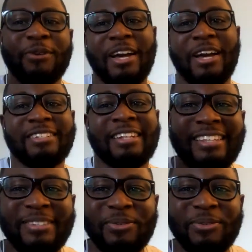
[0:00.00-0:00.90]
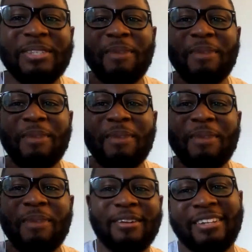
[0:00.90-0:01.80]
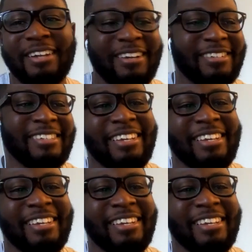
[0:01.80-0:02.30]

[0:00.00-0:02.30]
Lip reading: Like, this was the best part of it, honestly.